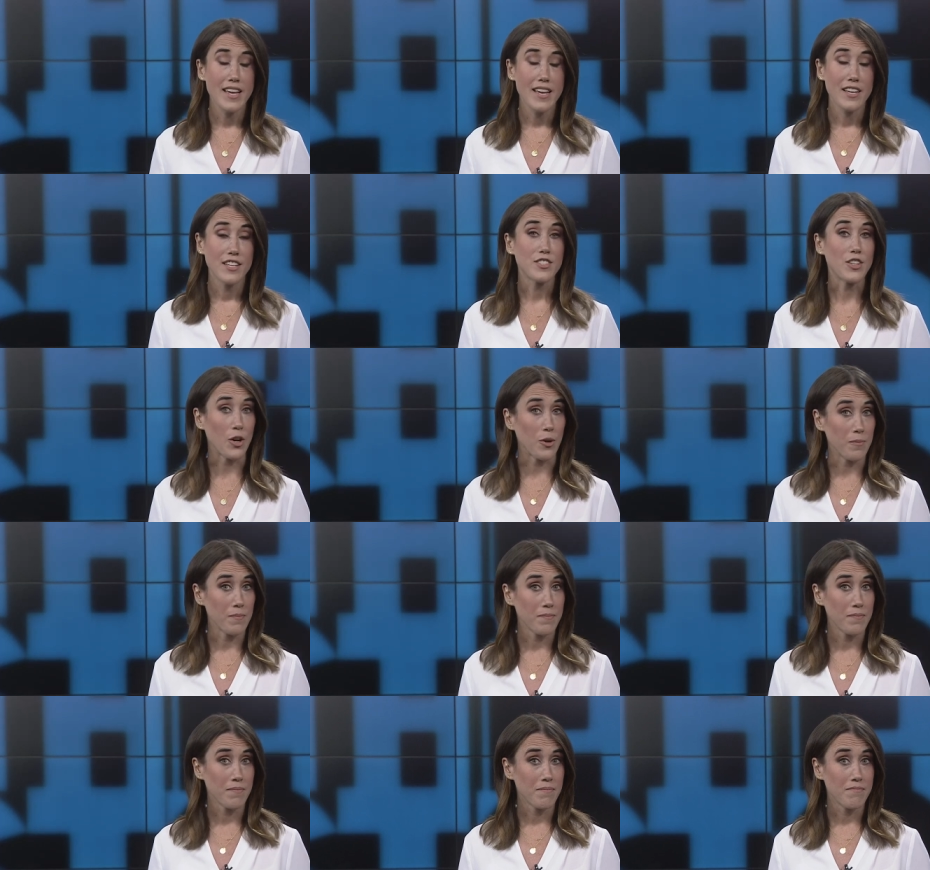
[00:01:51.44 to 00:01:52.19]

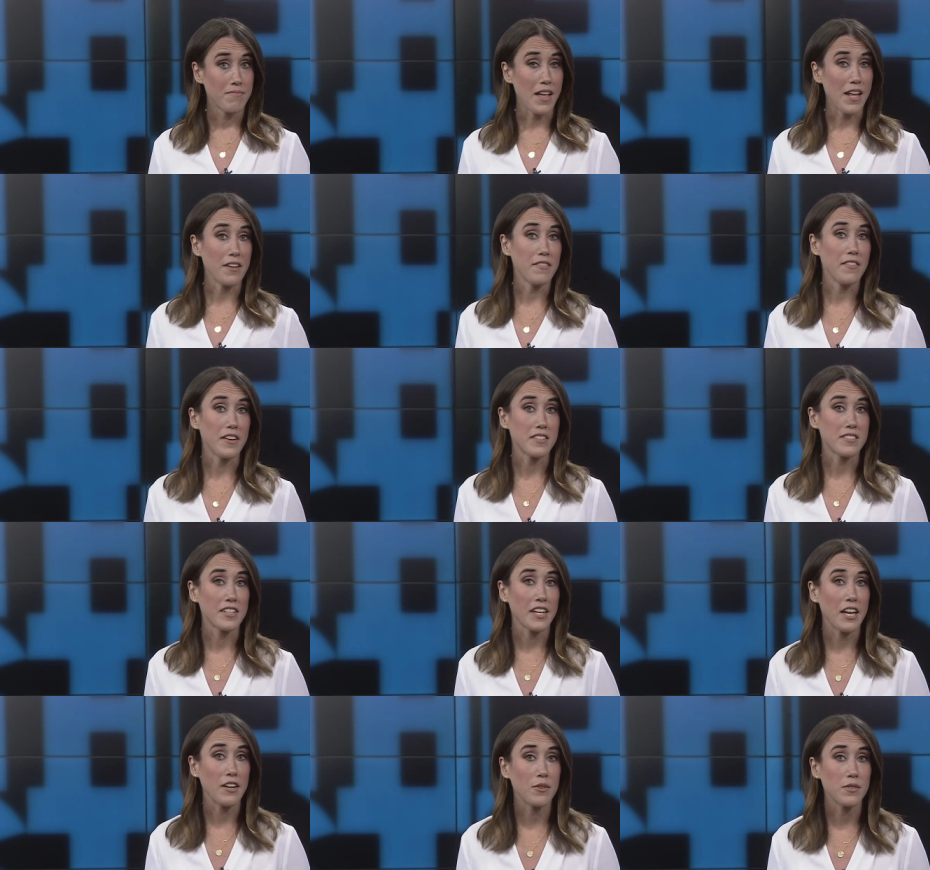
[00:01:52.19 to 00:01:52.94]
So, that
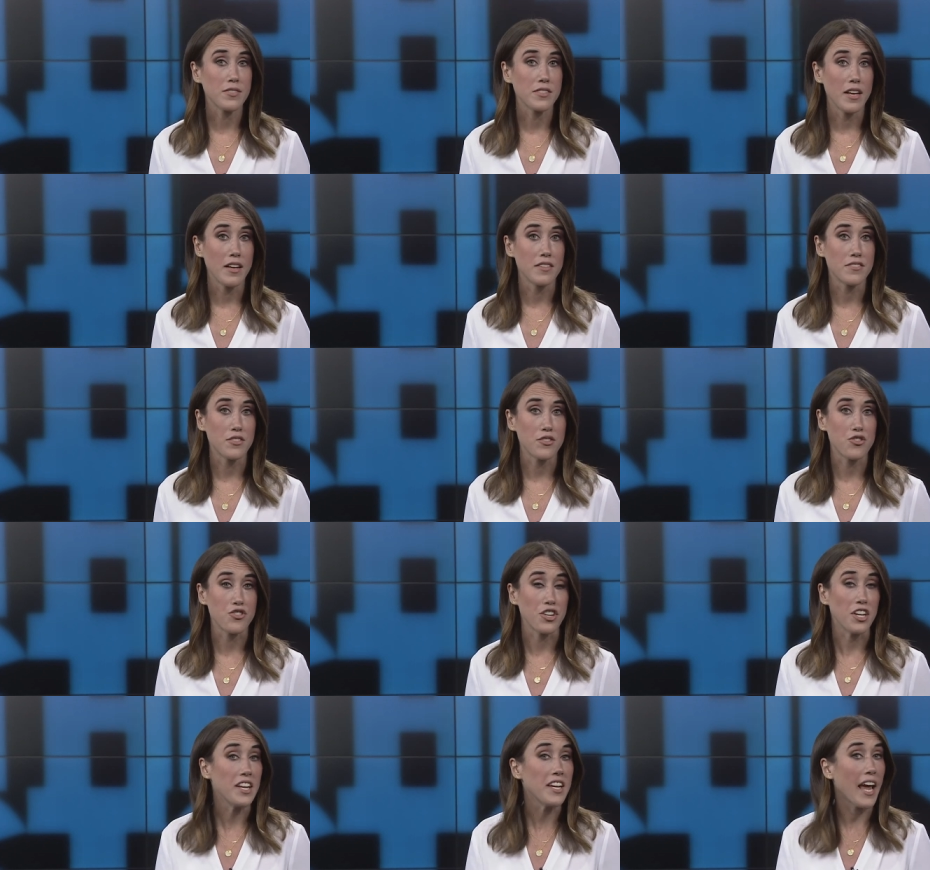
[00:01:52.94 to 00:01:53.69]
investigator says
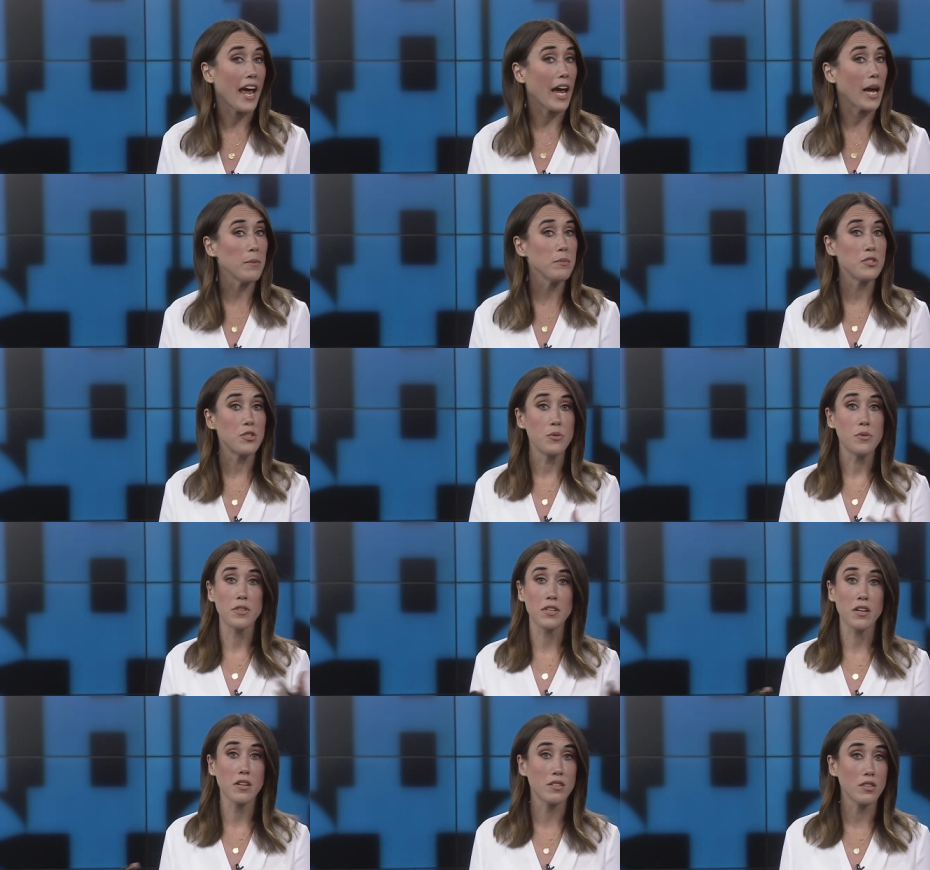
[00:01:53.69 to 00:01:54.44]
she came to
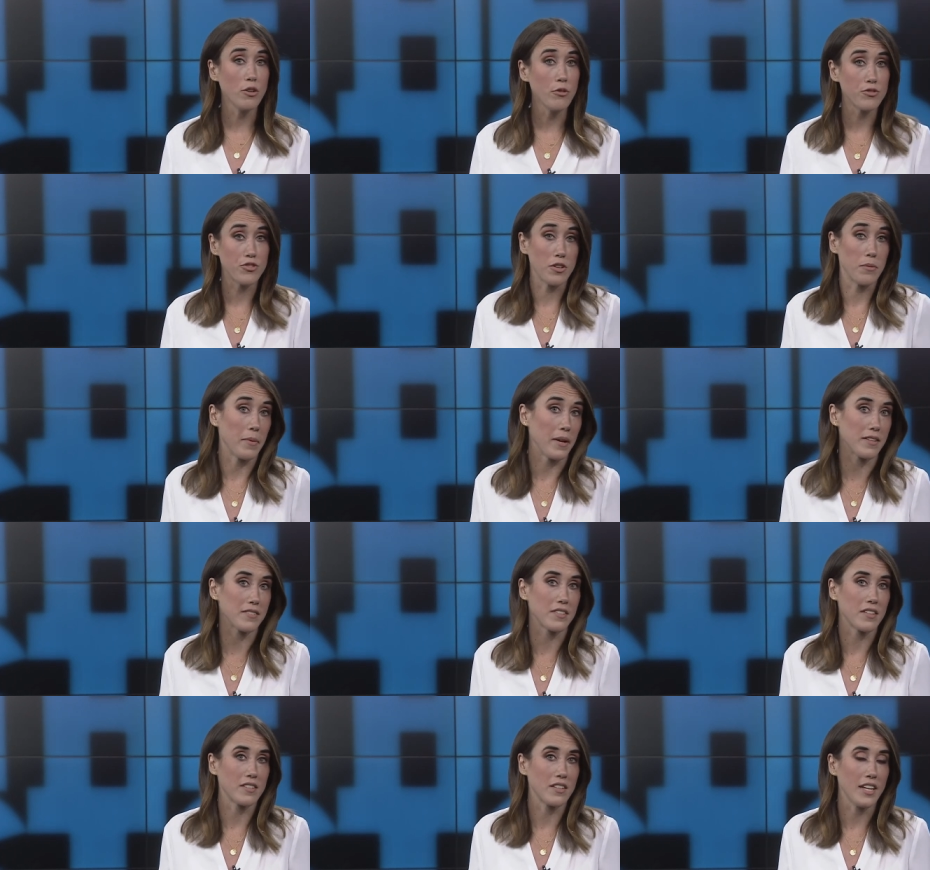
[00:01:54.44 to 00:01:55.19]
the conclusion,
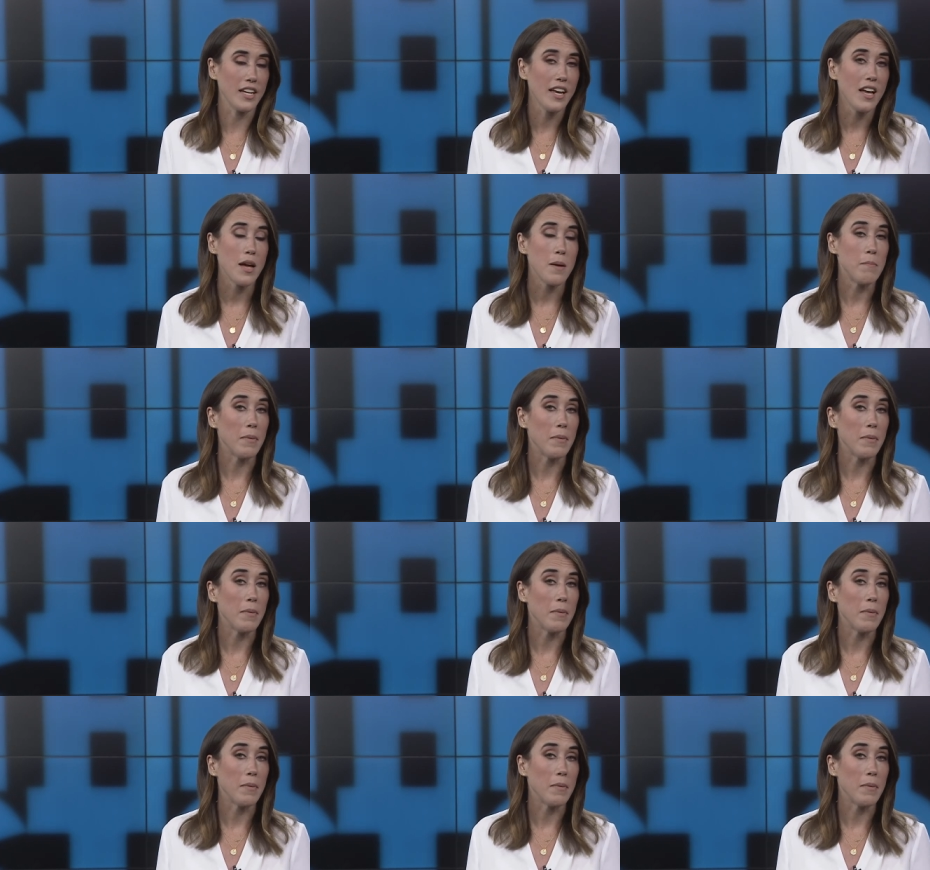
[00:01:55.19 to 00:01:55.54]
basically,